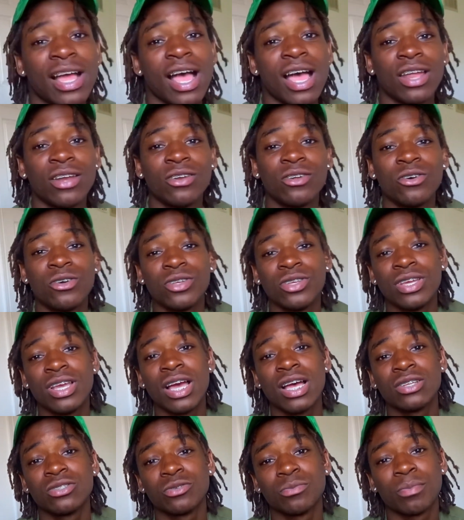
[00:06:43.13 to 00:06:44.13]
I know you
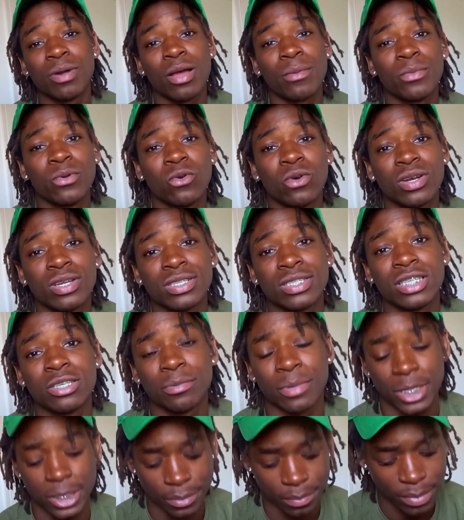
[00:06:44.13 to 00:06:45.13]
guys would probably want to see
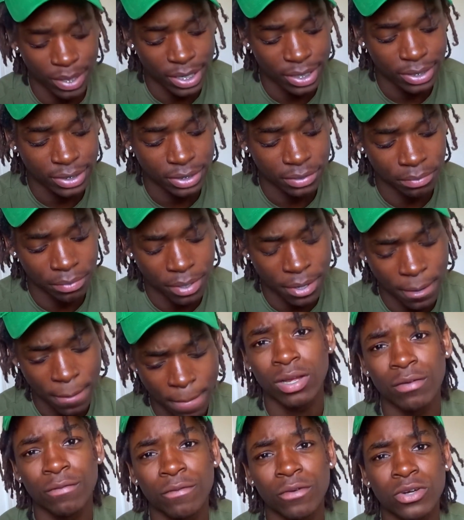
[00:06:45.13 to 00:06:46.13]
my spikes, but
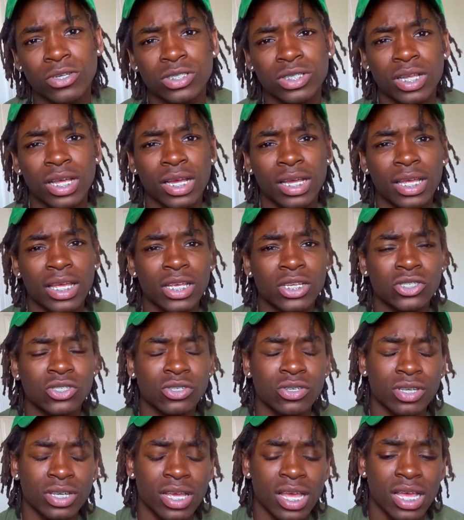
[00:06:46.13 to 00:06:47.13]
unfortunately I can't show
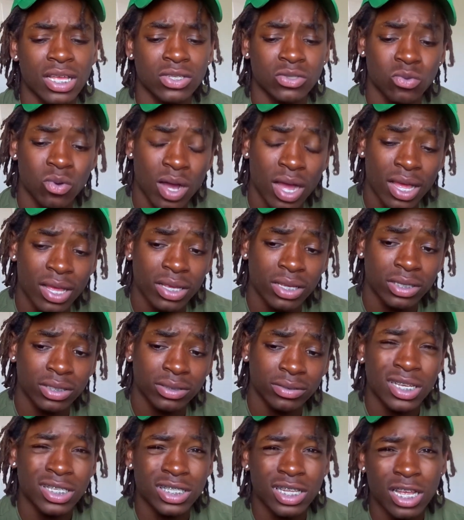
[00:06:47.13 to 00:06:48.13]
you guys why.
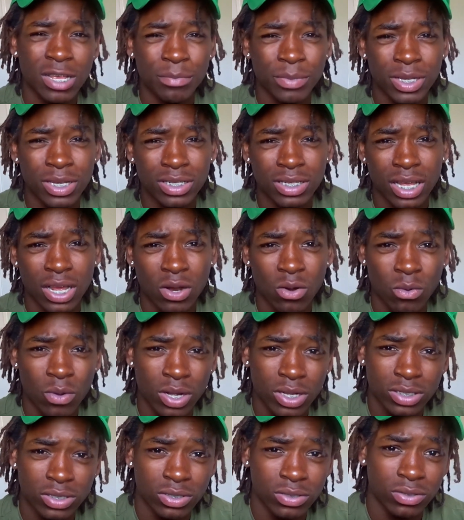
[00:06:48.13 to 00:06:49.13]
It's not because I don't
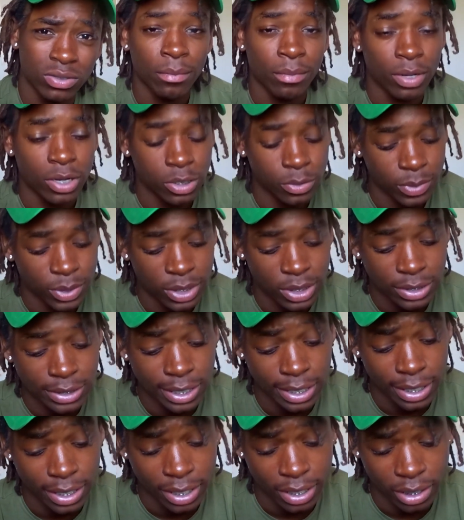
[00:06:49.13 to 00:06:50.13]
want to, it's because
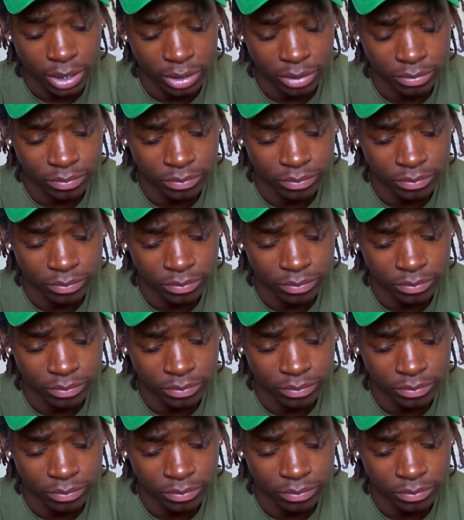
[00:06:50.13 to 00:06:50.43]
I can't.